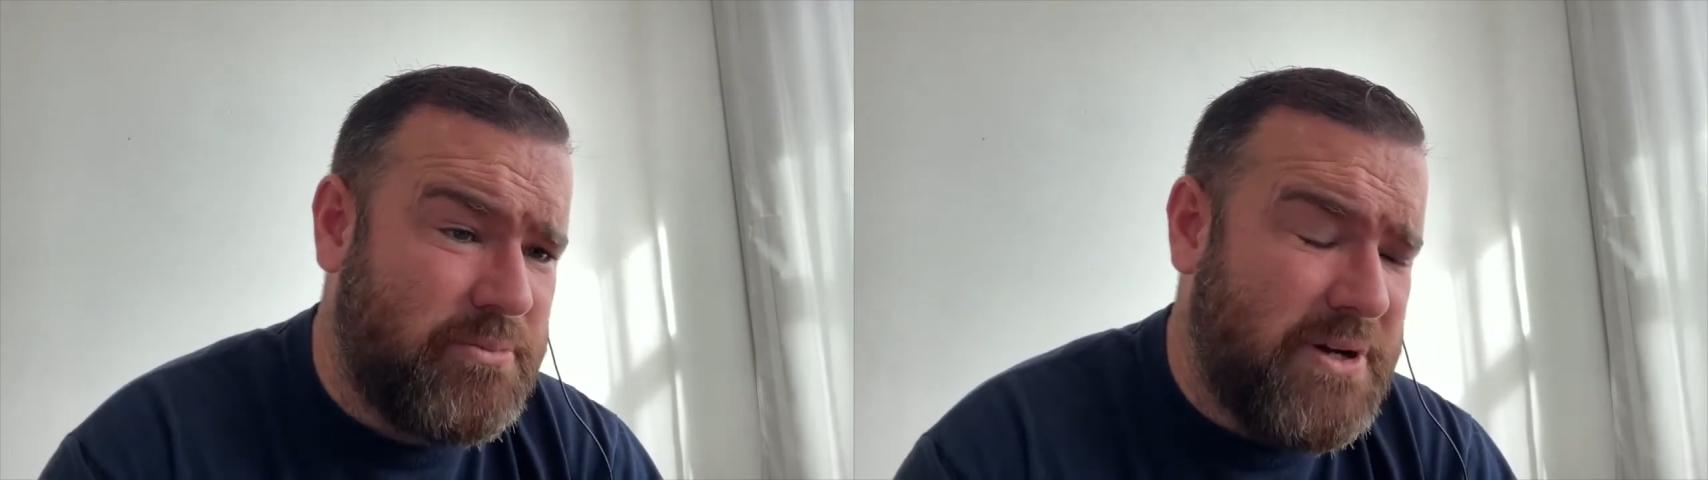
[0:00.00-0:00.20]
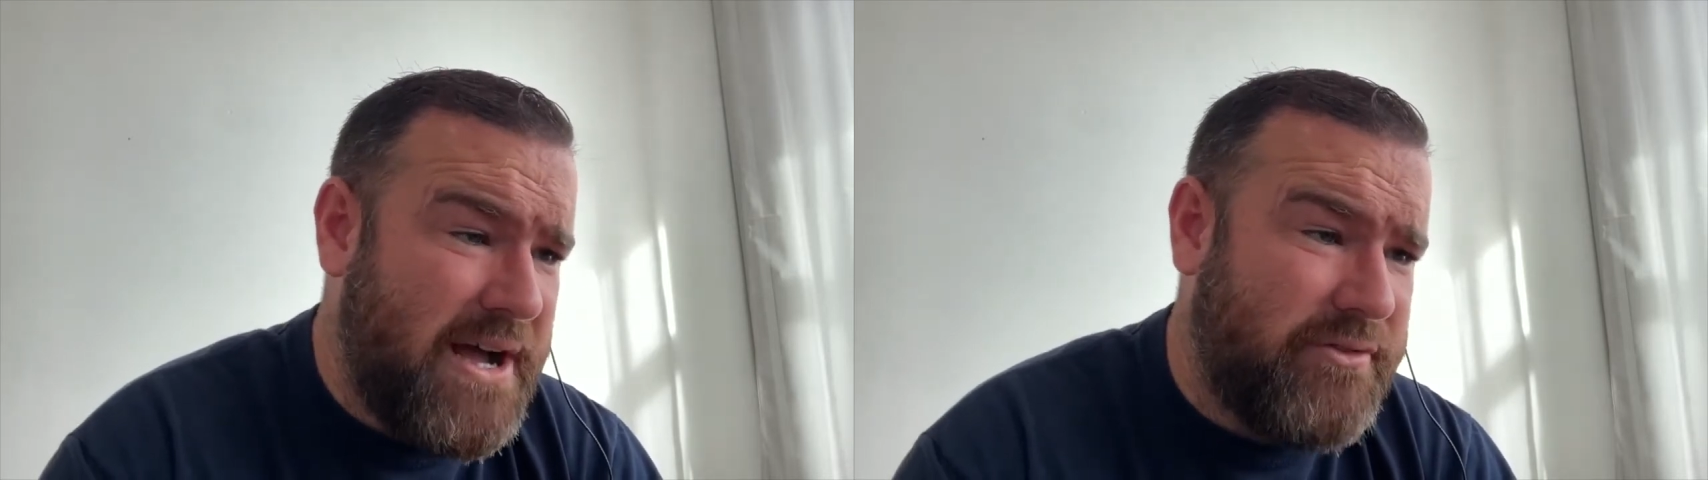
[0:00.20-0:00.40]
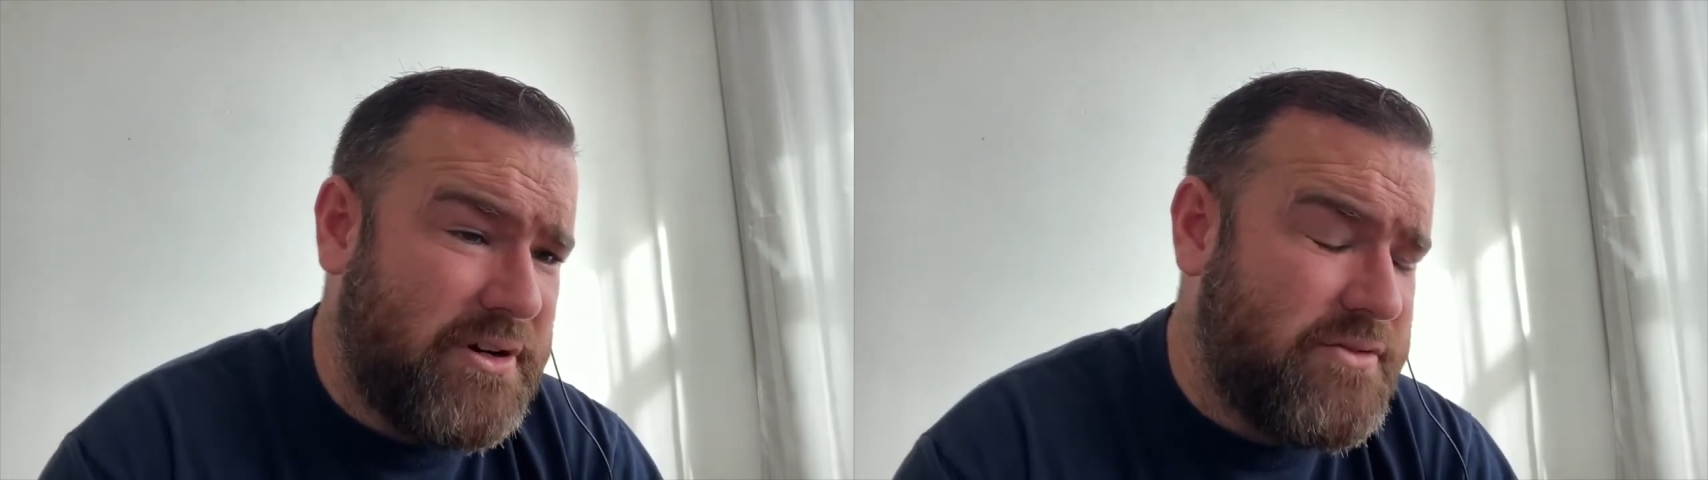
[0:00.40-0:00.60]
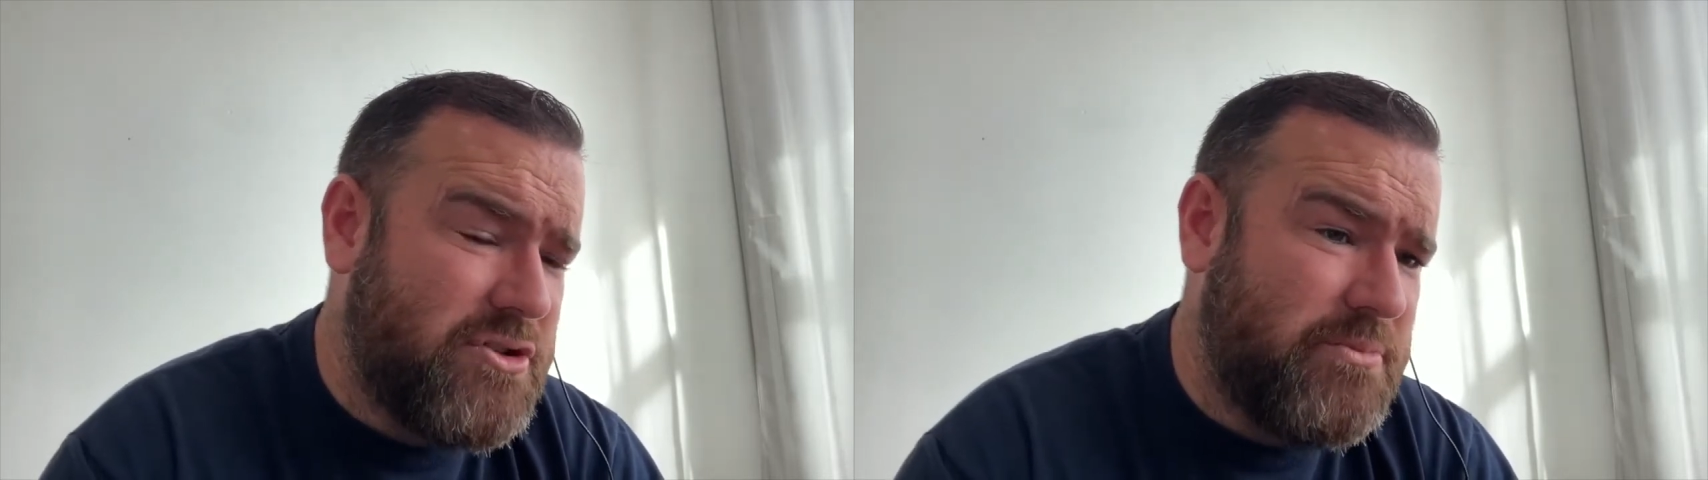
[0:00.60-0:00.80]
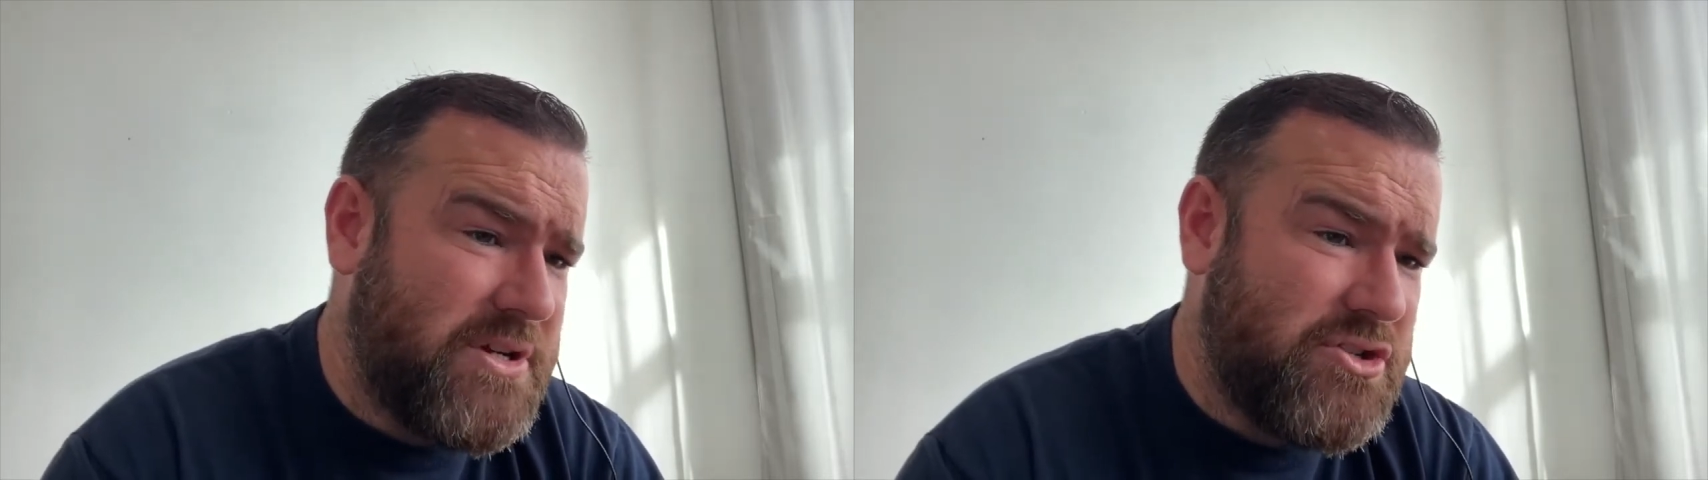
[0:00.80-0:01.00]
But after I've
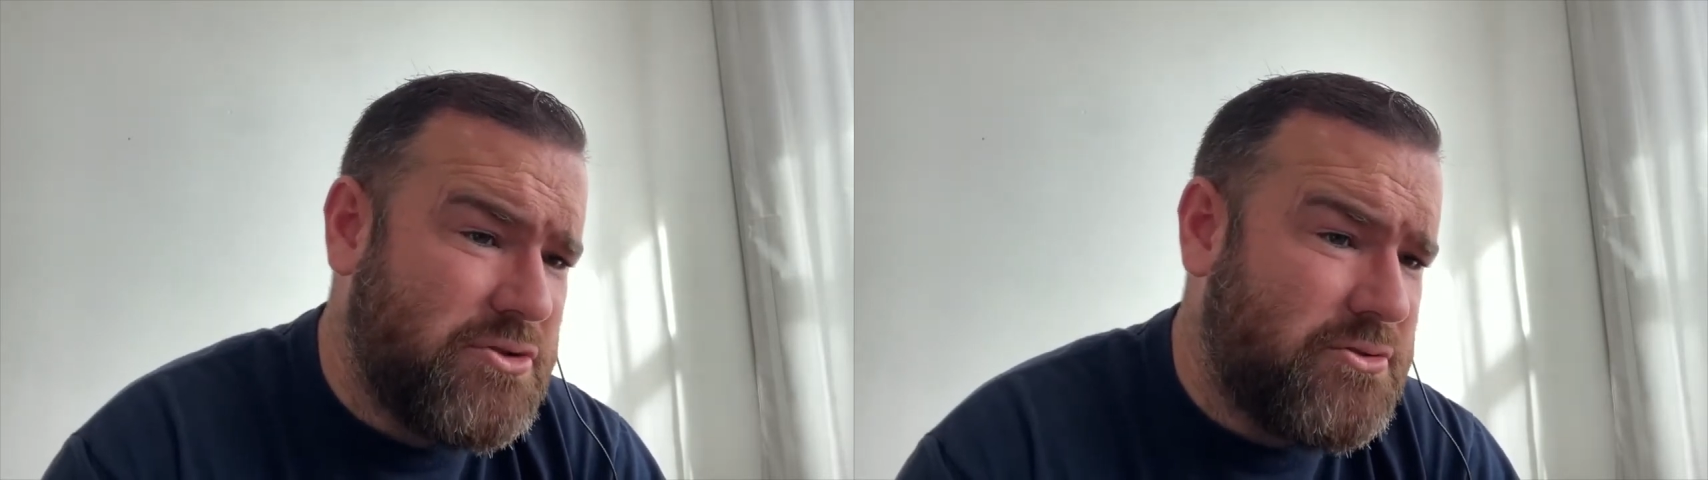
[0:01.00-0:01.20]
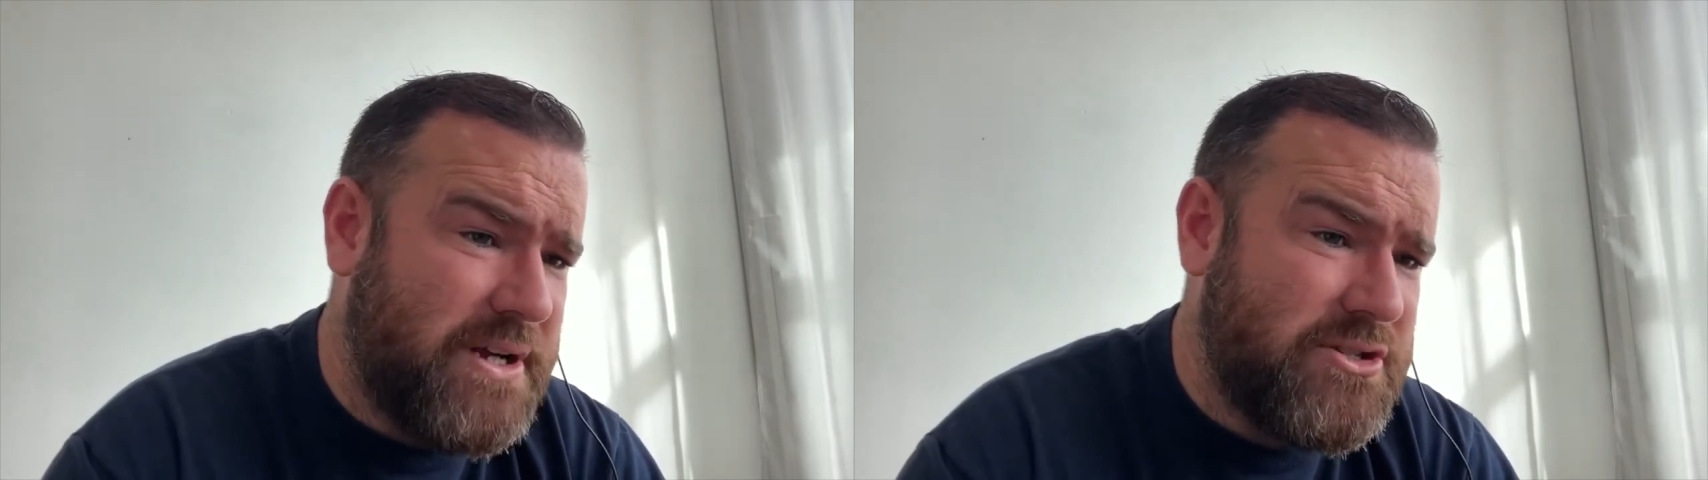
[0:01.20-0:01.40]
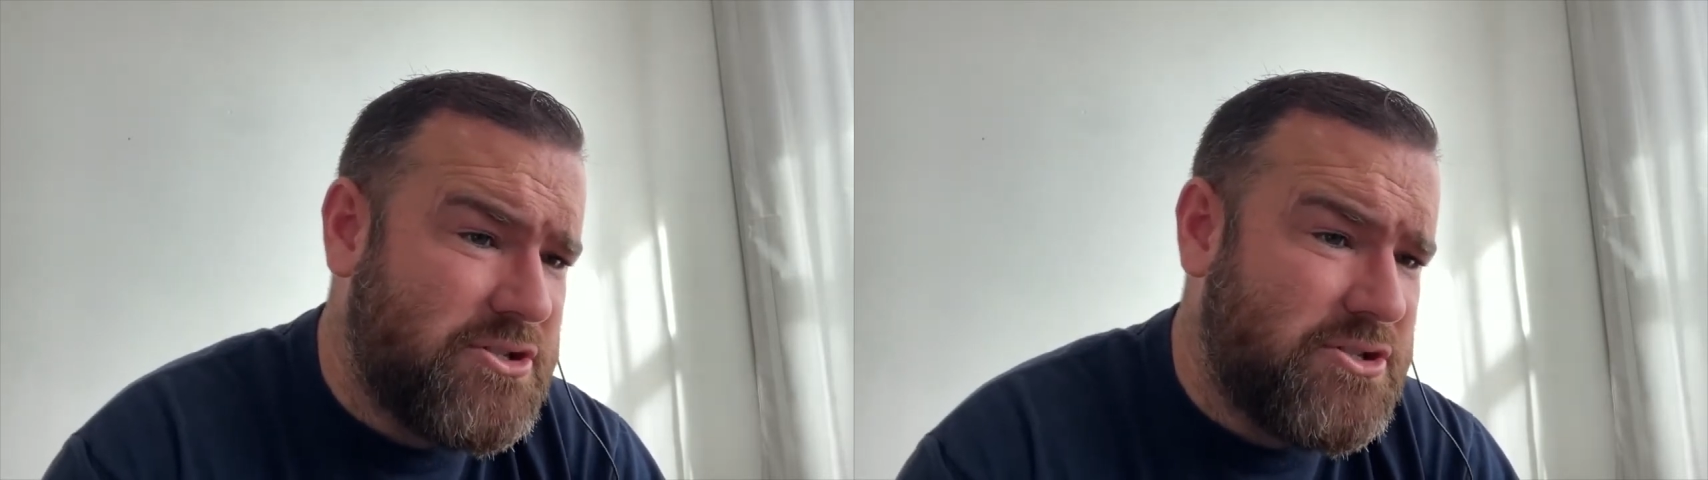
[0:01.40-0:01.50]
told my story,